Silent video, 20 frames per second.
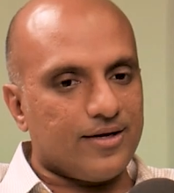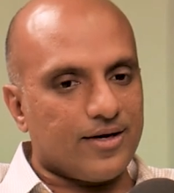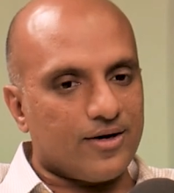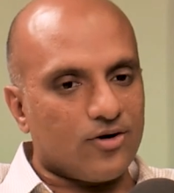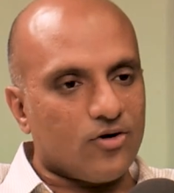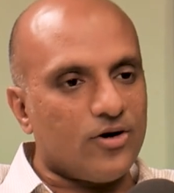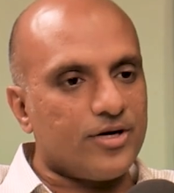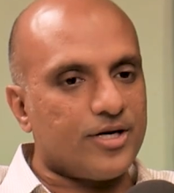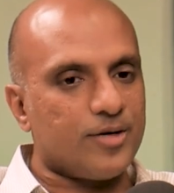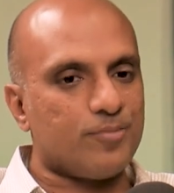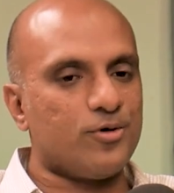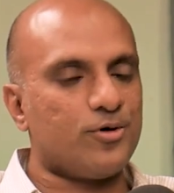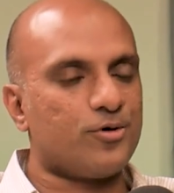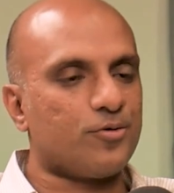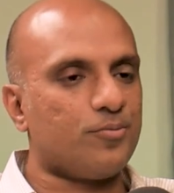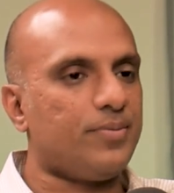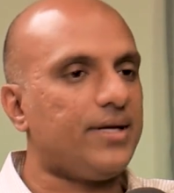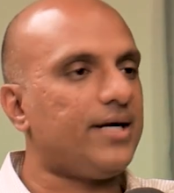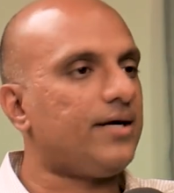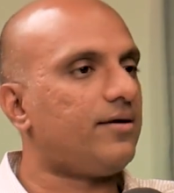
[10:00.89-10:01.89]
are not able to
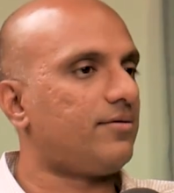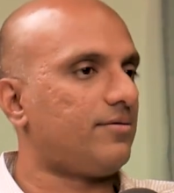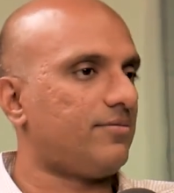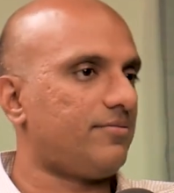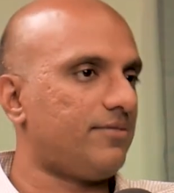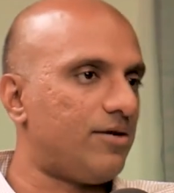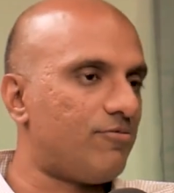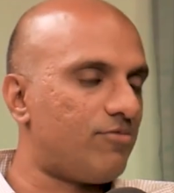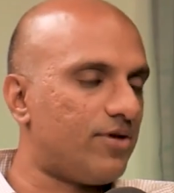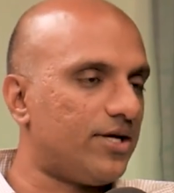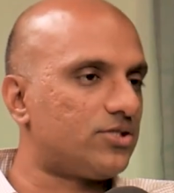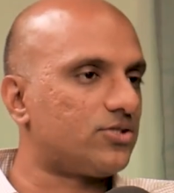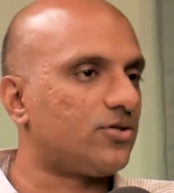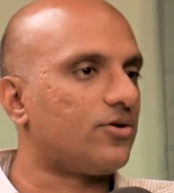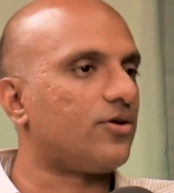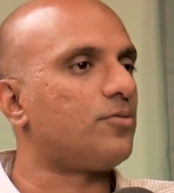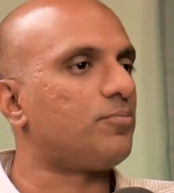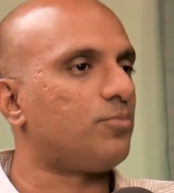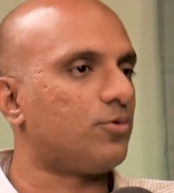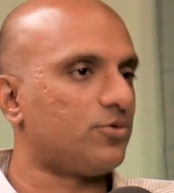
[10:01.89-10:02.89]
beat inflation
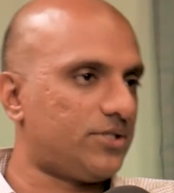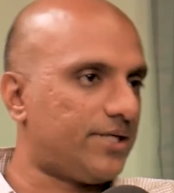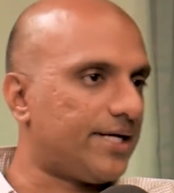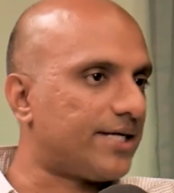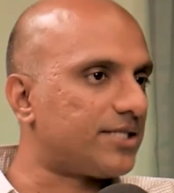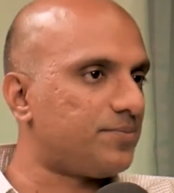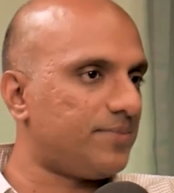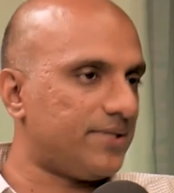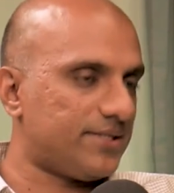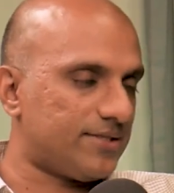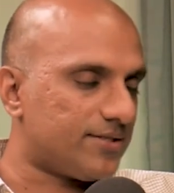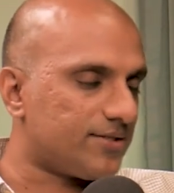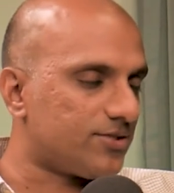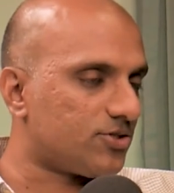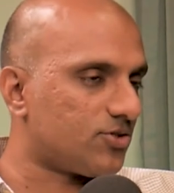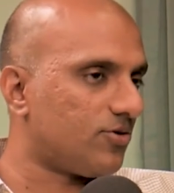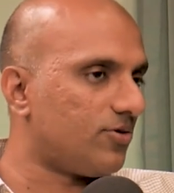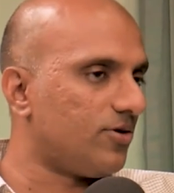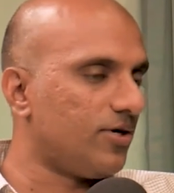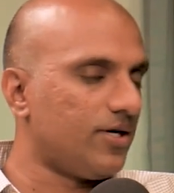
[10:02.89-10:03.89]
on a post-tax basis.
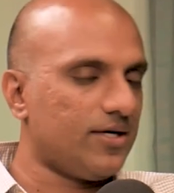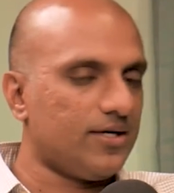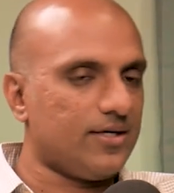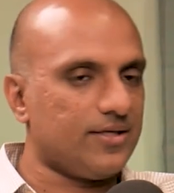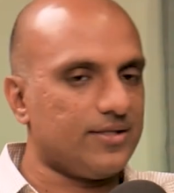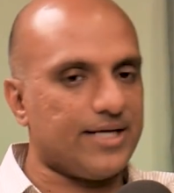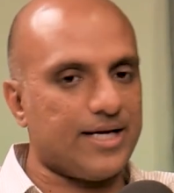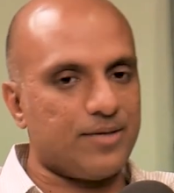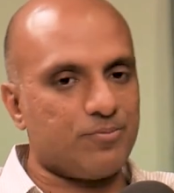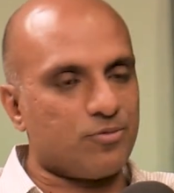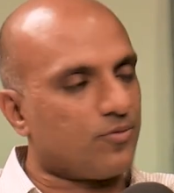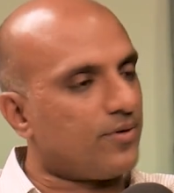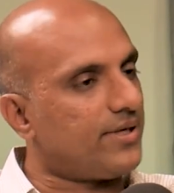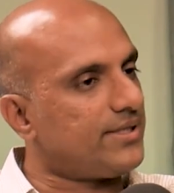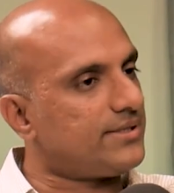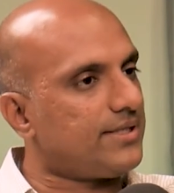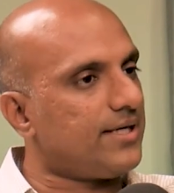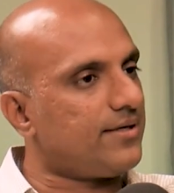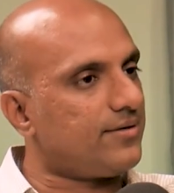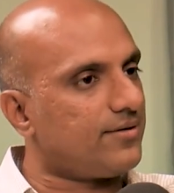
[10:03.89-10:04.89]
So that
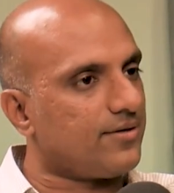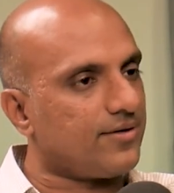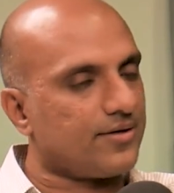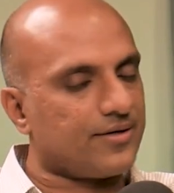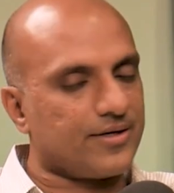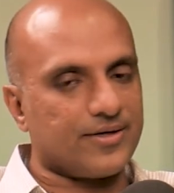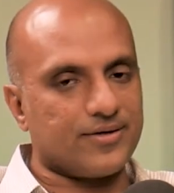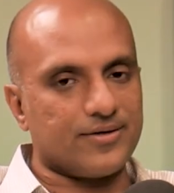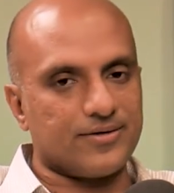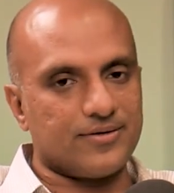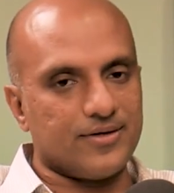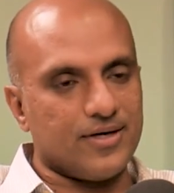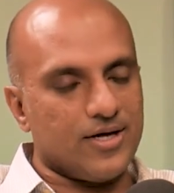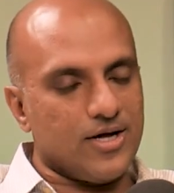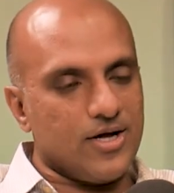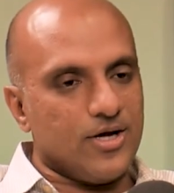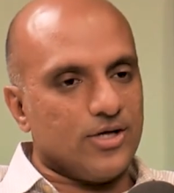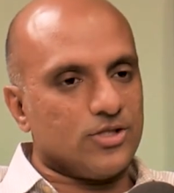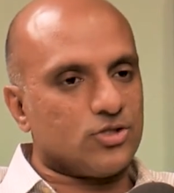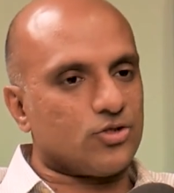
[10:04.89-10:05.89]
provides that third kicker.
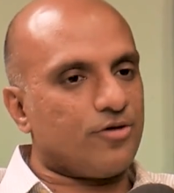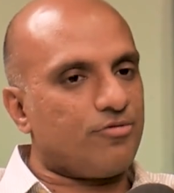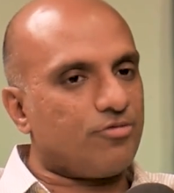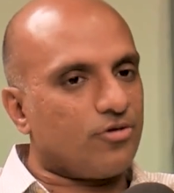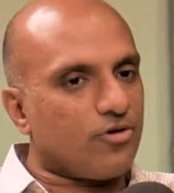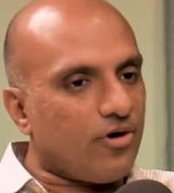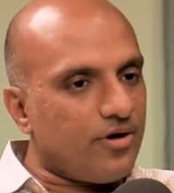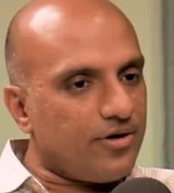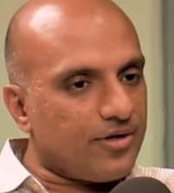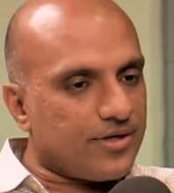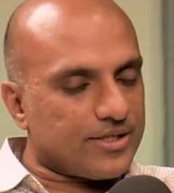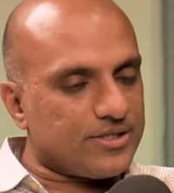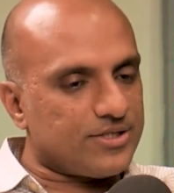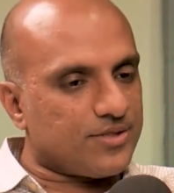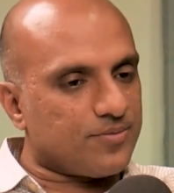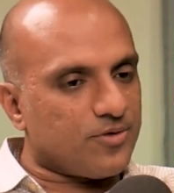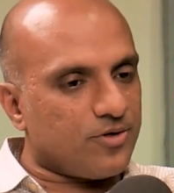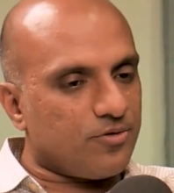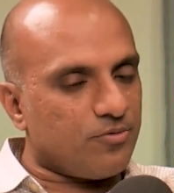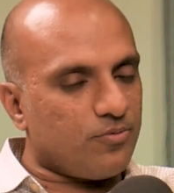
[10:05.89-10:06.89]
So if you're a
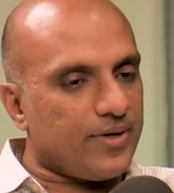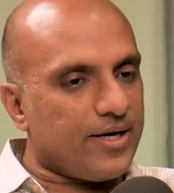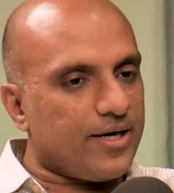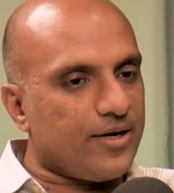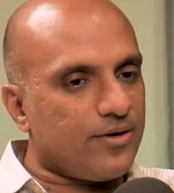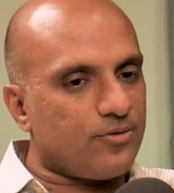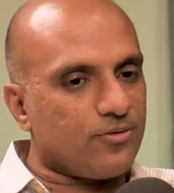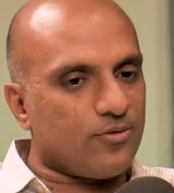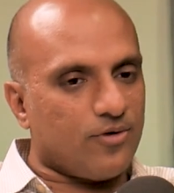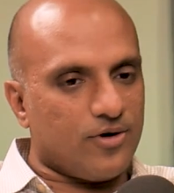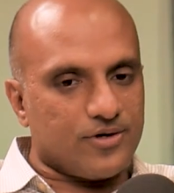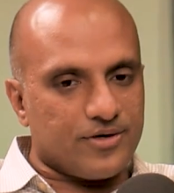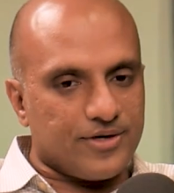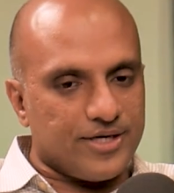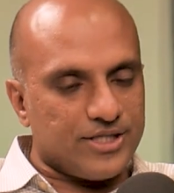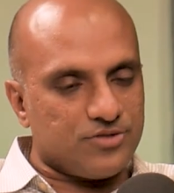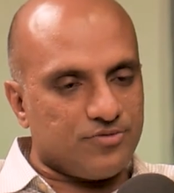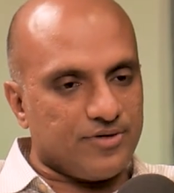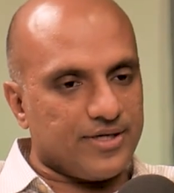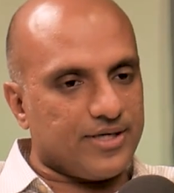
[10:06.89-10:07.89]
customer, where do
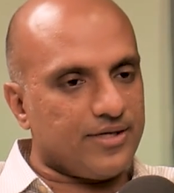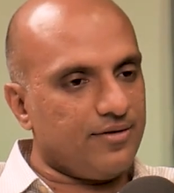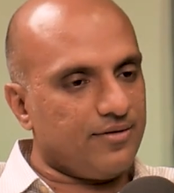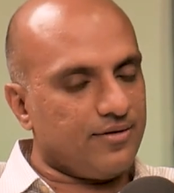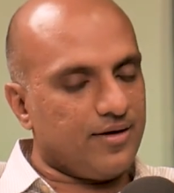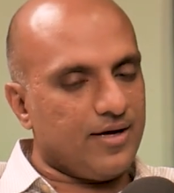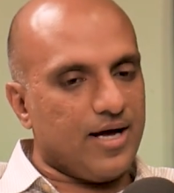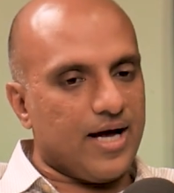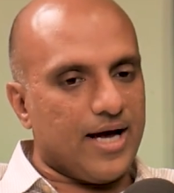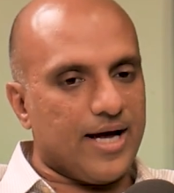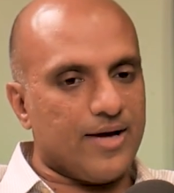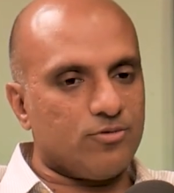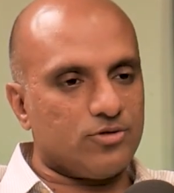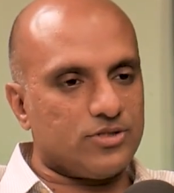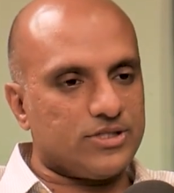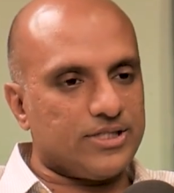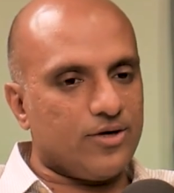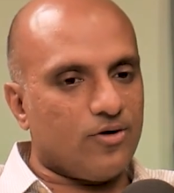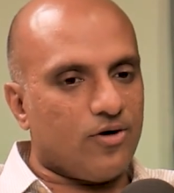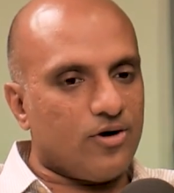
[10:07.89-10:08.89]
alternates fit in? I would
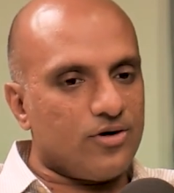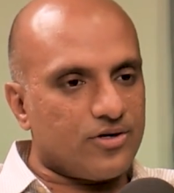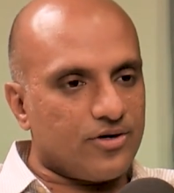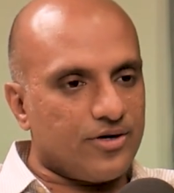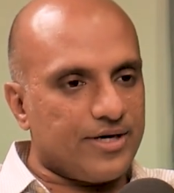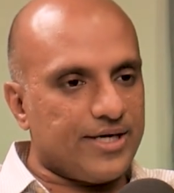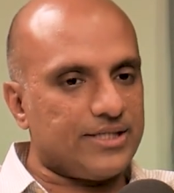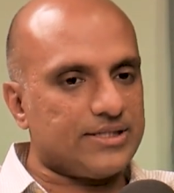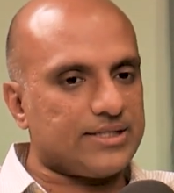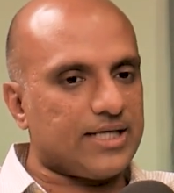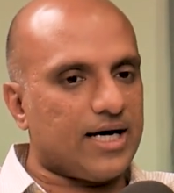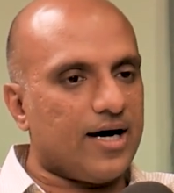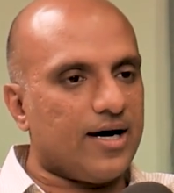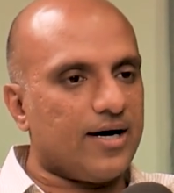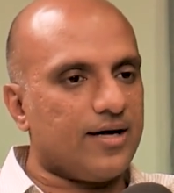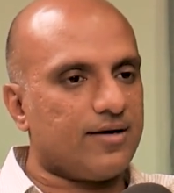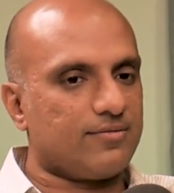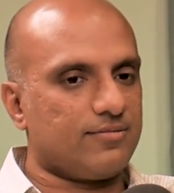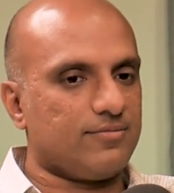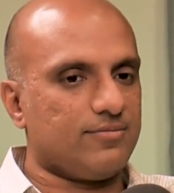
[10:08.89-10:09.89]
say alternates
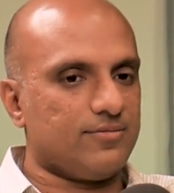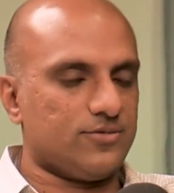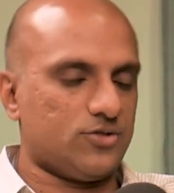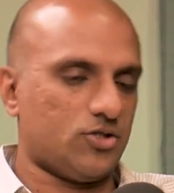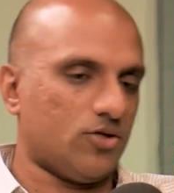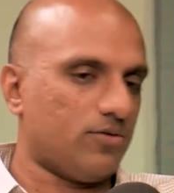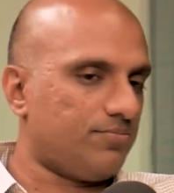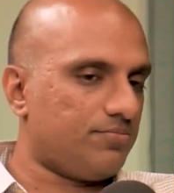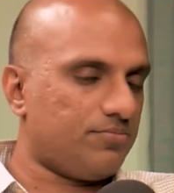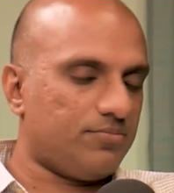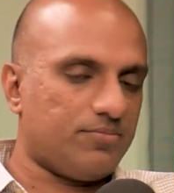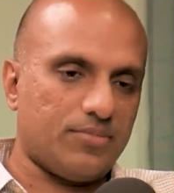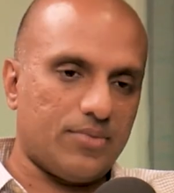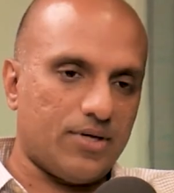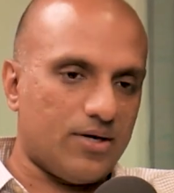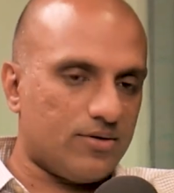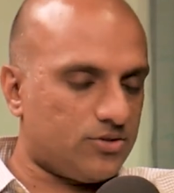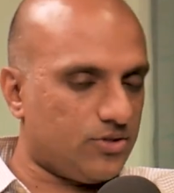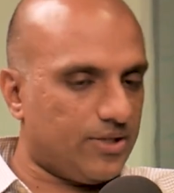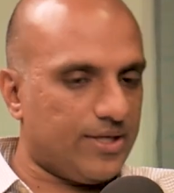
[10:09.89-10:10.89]
are,
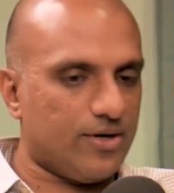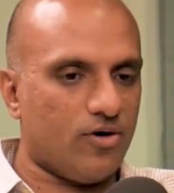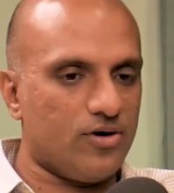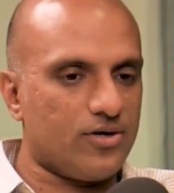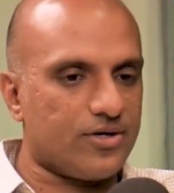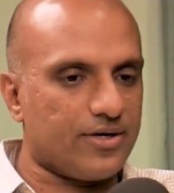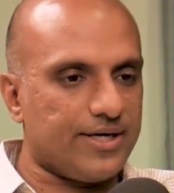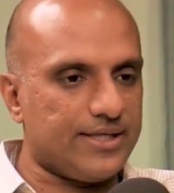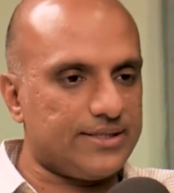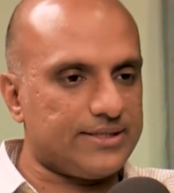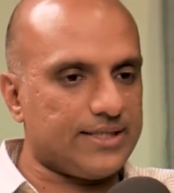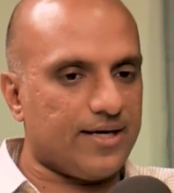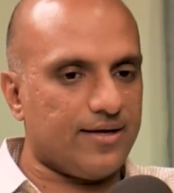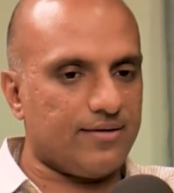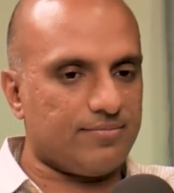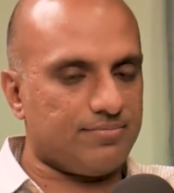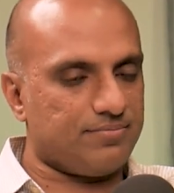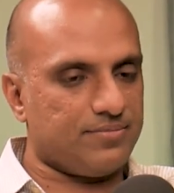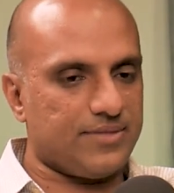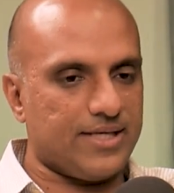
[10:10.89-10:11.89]

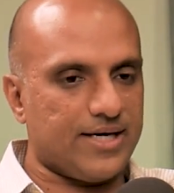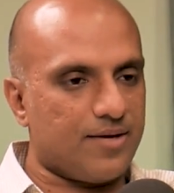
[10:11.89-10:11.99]
they